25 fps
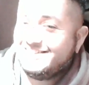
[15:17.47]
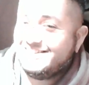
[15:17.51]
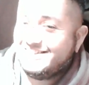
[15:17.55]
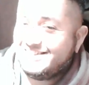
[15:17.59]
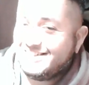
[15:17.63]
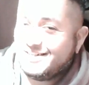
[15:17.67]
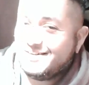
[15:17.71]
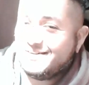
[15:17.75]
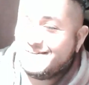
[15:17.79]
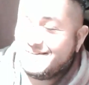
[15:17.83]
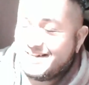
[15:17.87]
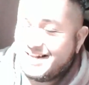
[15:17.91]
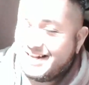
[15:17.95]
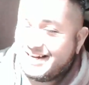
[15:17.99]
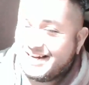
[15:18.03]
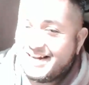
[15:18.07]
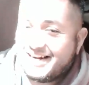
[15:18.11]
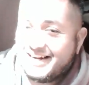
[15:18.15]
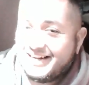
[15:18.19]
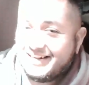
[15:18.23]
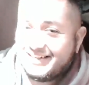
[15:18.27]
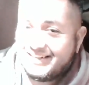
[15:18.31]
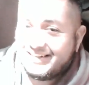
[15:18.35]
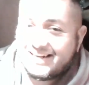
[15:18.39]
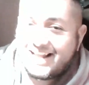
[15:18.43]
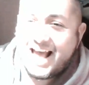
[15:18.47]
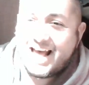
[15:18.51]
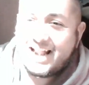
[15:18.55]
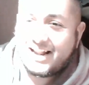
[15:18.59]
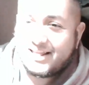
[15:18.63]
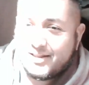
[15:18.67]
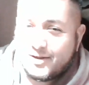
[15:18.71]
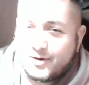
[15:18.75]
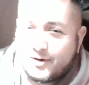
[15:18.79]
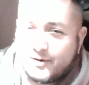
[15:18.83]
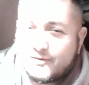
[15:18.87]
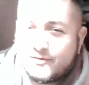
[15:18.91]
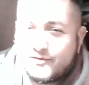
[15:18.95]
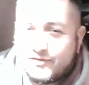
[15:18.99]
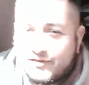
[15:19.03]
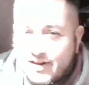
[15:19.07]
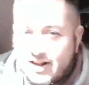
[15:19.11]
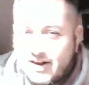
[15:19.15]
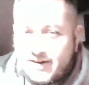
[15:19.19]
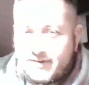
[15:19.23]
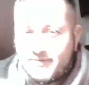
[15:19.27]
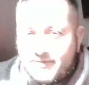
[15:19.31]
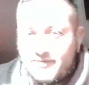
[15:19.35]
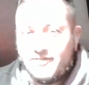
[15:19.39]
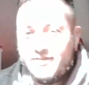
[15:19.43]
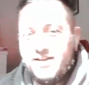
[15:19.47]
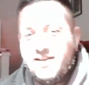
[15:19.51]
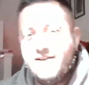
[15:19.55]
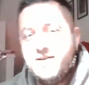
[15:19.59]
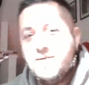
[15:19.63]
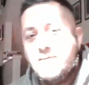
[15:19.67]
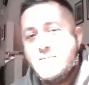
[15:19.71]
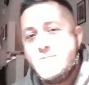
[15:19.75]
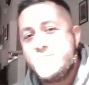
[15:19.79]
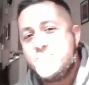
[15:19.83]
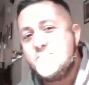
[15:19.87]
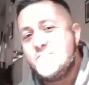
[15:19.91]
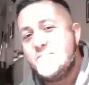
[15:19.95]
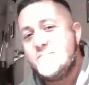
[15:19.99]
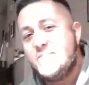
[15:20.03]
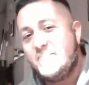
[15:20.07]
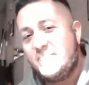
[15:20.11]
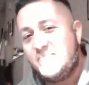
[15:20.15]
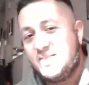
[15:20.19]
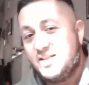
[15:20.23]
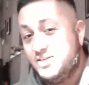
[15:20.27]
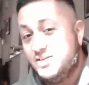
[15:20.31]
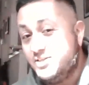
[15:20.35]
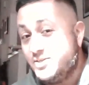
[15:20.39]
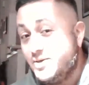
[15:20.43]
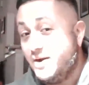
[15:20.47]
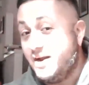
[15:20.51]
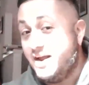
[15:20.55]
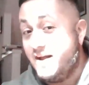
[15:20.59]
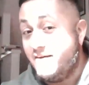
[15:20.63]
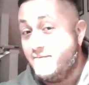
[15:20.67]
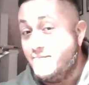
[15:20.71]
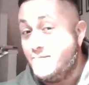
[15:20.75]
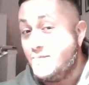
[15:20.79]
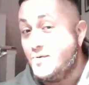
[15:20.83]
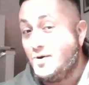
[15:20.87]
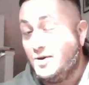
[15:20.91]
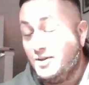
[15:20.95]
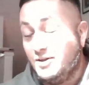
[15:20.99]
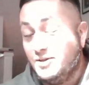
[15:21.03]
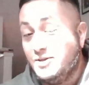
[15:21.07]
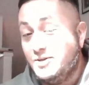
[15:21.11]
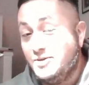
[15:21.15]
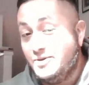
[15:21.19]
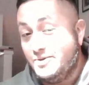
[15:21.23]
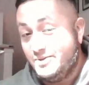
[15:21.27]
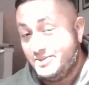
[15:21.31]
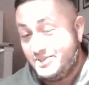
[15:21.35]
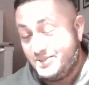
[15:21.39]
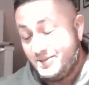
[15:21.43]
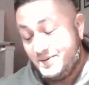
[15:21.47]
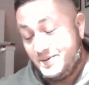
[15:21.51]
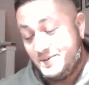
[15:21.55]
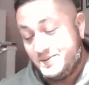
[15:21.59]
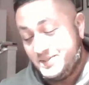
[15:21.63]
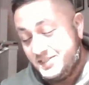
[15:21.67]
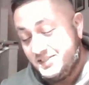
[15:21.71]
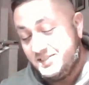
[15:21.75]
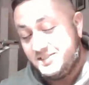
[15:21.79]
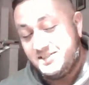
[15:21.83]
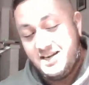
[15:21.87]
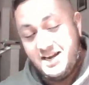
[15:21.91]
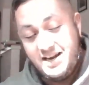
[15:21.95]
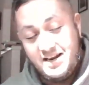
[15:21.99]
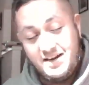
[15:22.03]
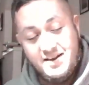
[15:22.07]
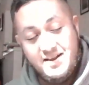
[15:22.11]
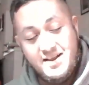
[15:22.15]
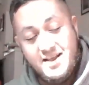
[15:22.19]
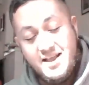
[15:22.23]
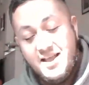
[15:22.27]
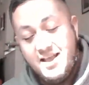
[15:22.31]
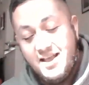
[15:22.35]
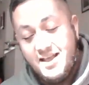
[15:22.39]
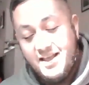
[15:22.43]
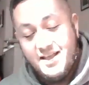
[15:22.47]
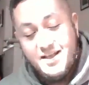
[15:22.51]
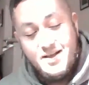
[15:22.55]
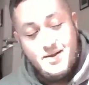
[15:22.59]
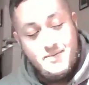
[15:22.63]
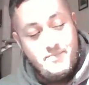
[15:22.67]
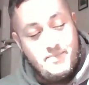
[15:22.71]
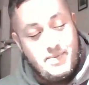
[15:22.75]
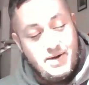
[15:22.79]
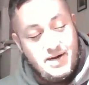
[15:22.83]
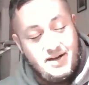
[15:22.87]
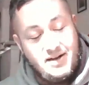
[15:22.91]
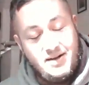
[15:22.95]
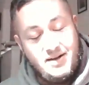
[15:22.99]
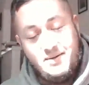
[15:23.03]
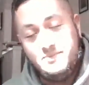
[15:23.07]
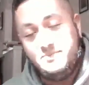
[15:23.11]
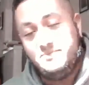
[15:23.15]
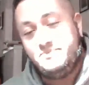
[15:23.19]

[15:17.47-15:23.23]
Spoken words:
So I gotta add a little fluff so I have more to lose, so I'll sustain. But